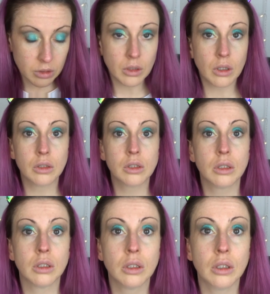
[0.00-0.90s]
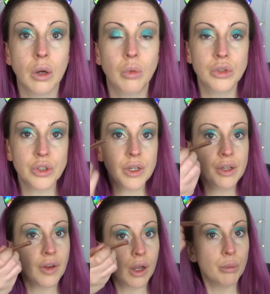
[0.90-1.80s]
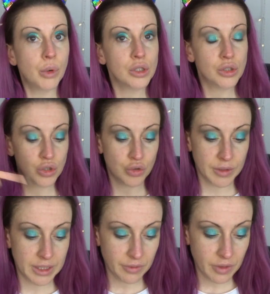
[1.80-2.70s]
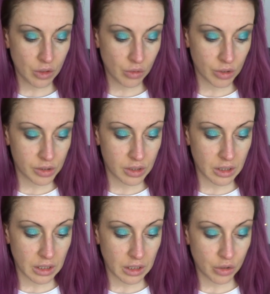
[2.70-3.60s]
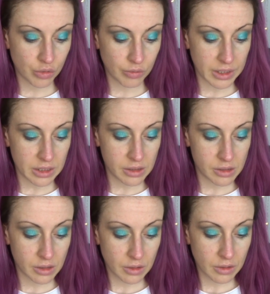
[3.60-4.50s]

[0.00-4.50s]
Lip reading: God. I wonder if I can put a streak of it across the crease.